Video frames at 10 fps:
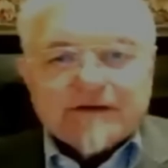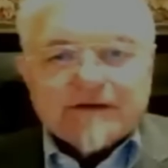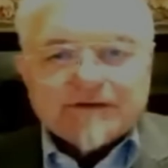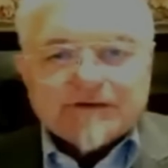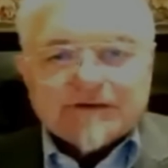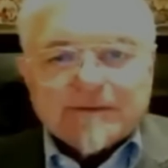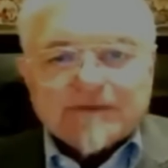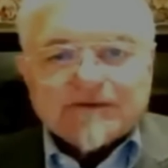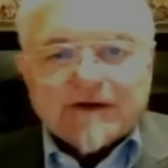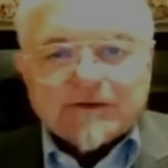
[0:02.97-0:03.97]
just as
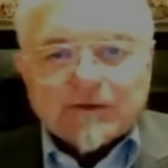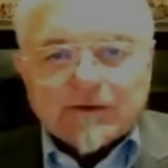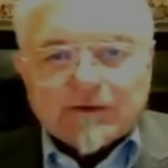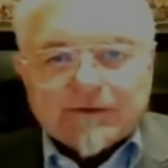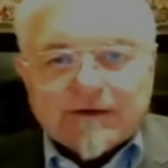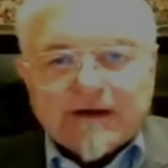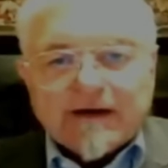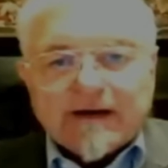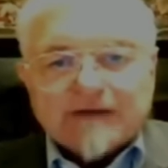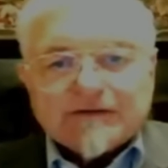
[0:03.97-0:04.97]
much on earth
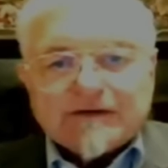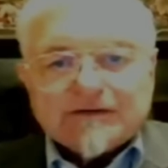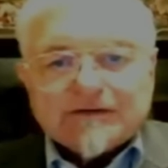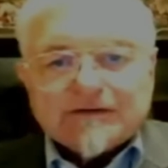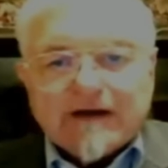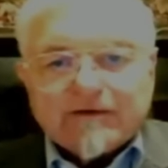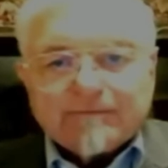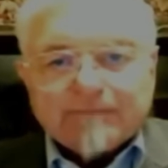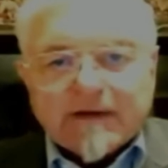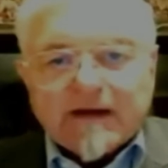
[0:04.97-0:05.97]
as it is in heaven.